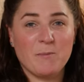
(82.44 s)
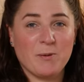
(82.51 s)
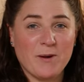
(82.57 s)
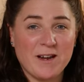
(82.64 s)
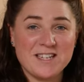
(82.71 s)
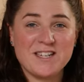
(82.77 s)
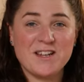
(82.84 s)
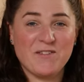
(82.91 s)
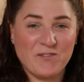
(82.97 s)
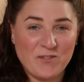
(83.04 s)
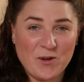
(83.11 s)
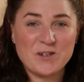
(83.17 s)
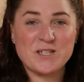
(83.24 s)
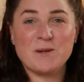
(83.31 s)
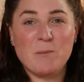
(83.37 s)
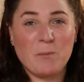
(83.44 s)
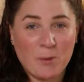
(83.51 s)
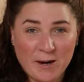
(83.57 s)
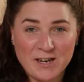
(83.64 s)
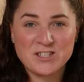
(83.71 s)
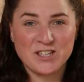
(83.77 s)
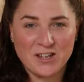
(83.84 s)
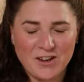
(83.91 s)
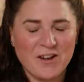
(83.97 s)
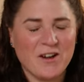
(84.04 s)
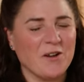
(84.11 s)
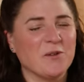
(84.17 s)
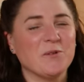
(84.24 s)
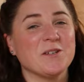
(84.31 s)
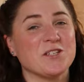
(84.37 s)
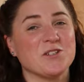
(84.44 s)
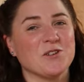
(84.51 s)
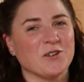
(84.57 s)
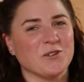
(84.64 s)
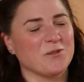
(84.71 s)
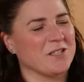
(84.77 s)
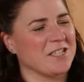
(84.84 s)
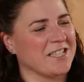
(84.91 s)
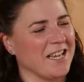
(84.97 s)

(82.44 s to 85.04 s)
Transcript: presser foot pressure, I always struggle to